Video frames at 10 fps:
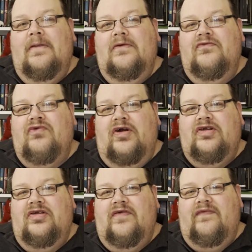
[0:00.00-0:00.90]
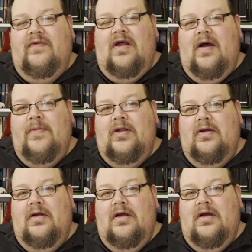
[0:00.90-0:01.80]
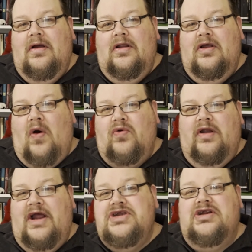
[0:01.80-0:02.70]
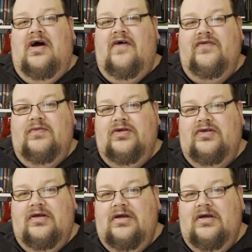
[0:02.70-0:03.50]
writers of the golden age and afterwards,